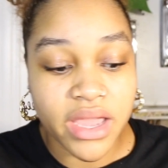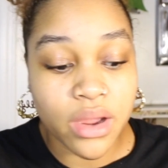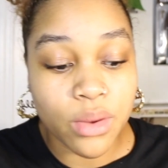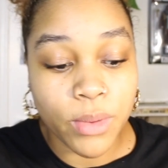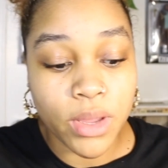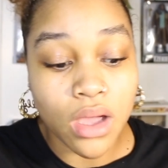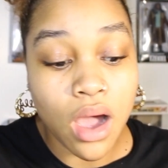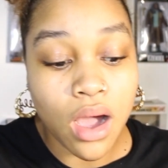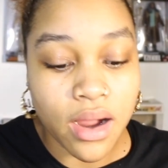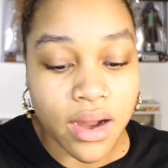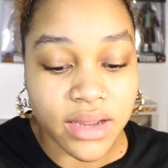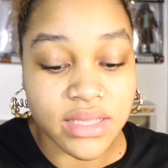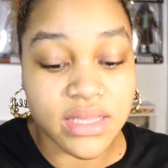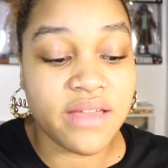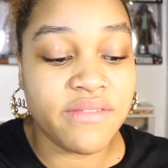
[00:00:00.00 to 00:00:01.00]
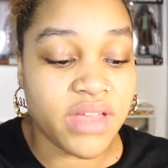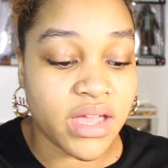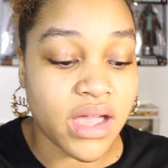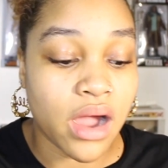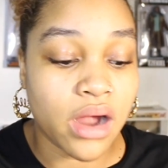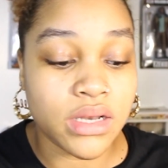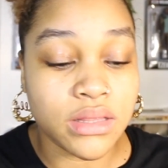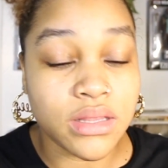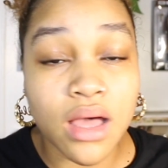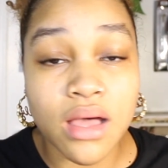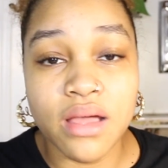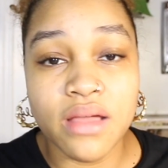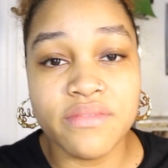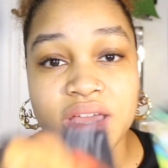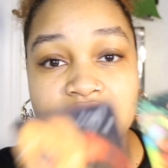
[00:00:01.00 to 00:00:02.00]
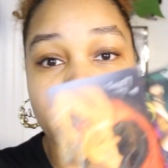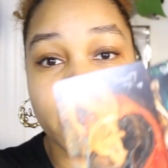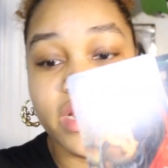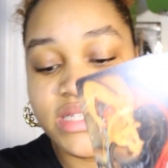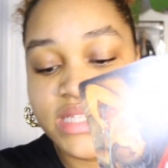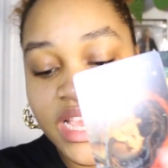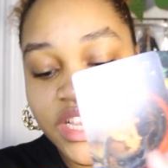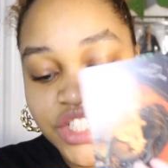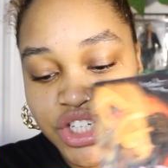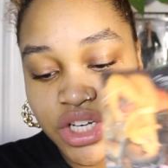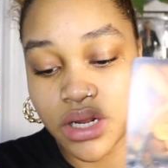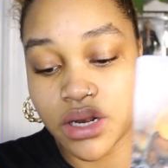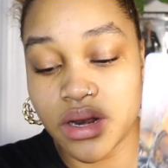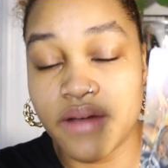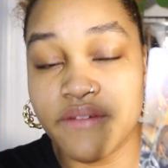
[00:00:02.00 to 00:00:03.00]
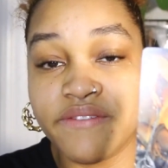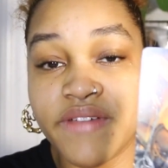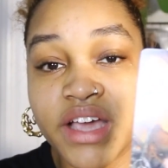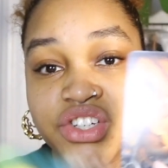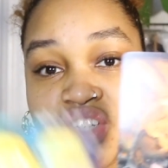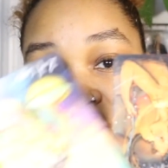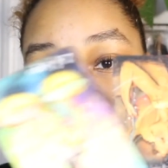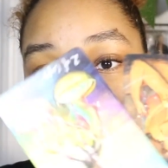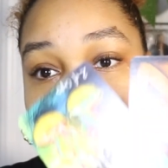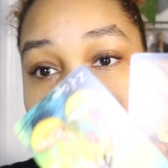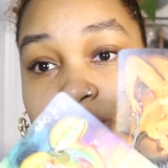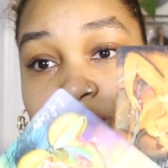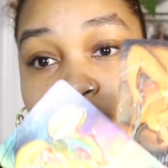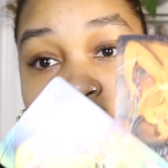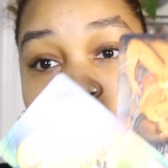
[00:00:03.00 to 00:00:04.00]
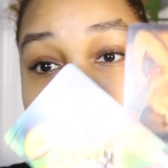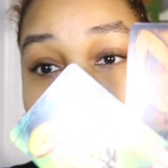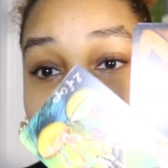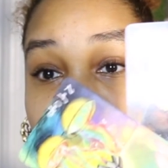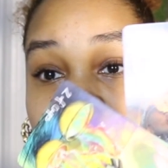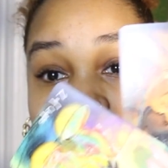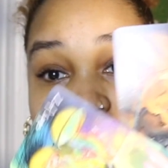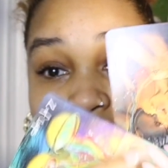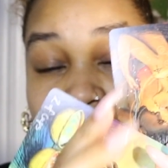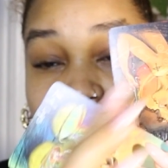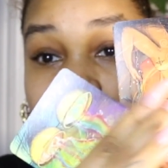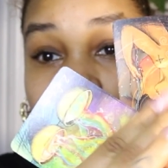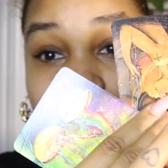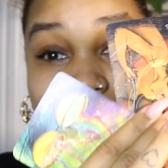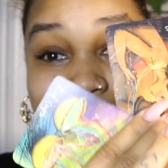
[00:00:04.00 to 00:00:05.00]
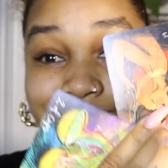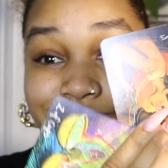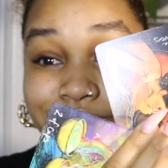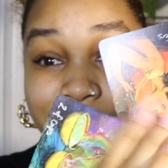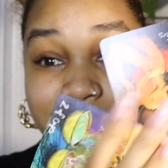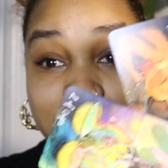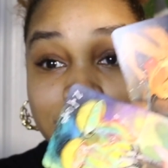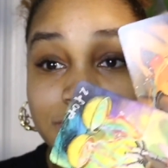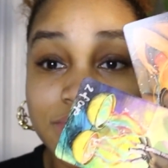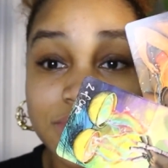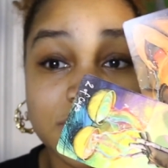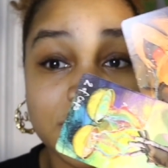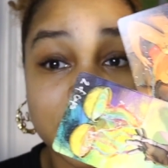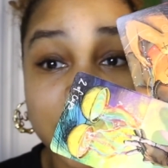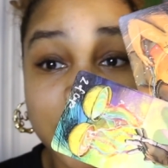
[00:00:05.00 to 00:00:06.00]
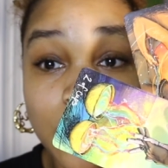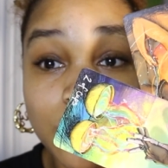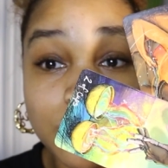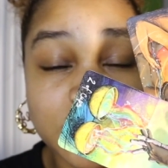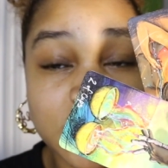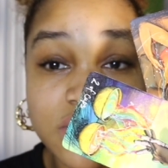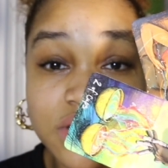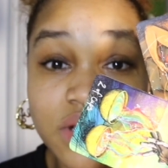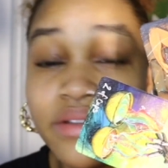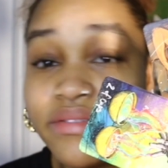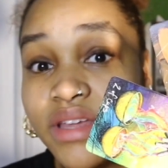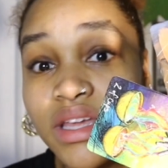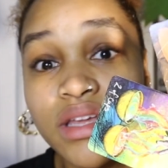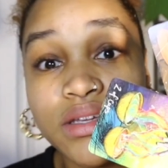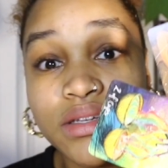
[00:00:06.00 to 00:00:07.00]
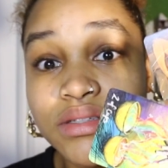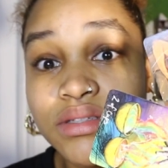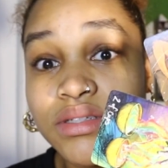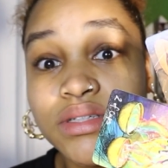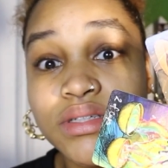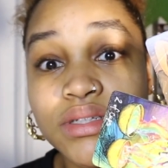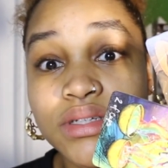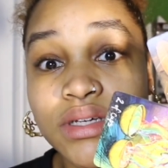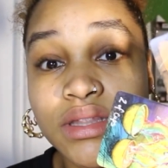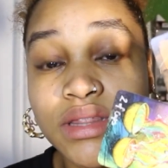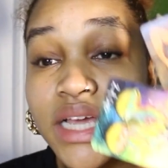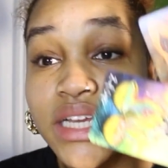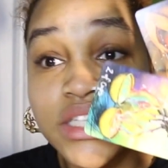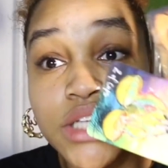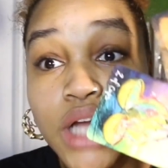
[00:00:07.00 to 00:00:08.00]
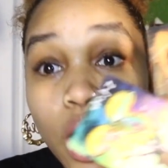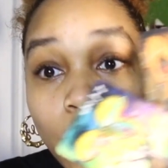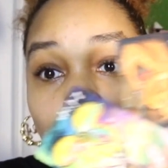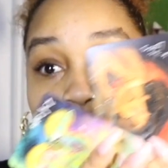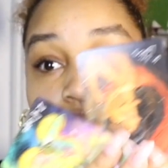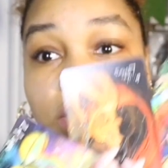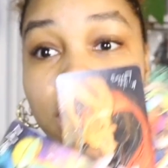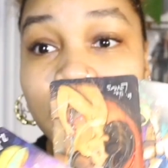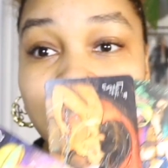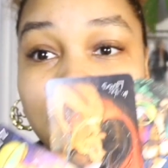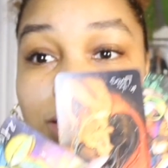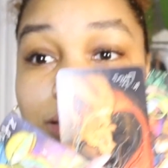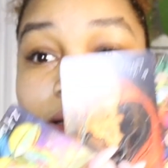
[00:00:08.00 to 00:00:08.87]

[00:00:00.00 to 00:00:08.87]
here we are giving our love and our attention and our affection to people who just don't deserve it. They don't. Look at